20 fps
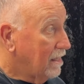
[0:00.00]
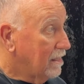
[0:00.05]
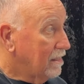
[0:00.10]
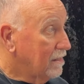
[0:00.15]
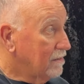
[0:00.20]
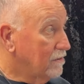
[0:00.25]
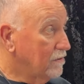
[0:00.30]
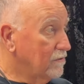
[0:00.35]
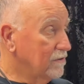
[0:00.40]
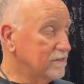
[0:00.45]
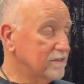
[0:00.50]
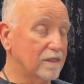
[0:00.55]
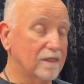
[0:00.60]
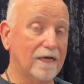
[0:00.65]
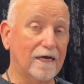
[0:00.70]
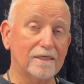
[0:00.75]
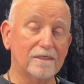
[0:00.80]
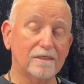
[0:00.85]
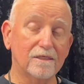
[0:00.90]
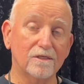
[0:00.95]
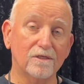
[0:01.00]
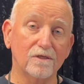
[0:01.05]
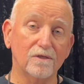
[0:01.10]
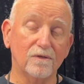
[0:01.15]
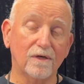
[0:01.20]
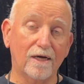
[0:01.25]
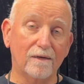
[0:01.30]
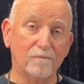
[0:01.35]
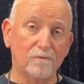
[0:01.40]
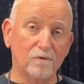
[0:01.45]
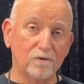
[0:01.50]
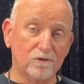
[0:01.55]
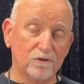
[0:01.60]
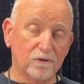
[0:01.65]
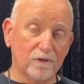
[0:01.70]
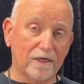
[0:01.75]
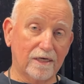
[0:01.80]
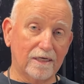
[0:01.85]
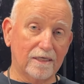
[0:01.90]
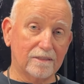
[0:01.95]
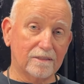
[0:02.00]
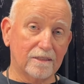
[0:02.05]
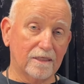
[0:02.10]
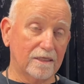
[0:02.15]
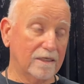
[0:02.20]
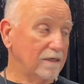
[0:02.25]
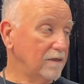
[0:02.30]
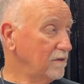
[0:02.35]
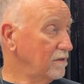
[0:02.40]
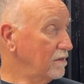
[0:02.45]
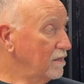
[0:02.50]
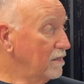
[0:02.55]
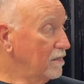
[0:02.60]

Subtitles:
there is a lot to do. Hay mucho que hacer.